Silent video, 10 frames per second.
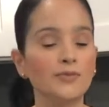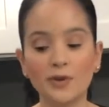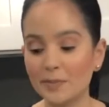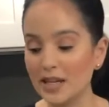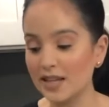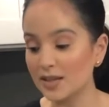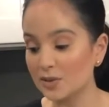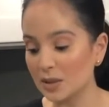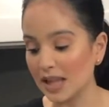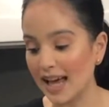For me,
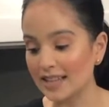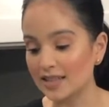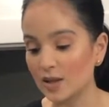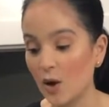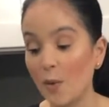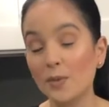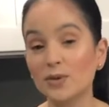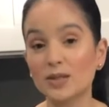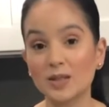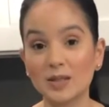this will last
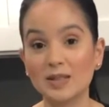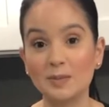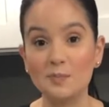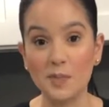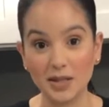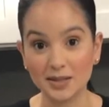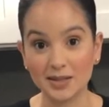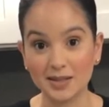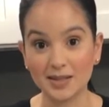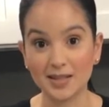almost 6
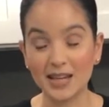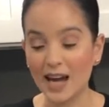months.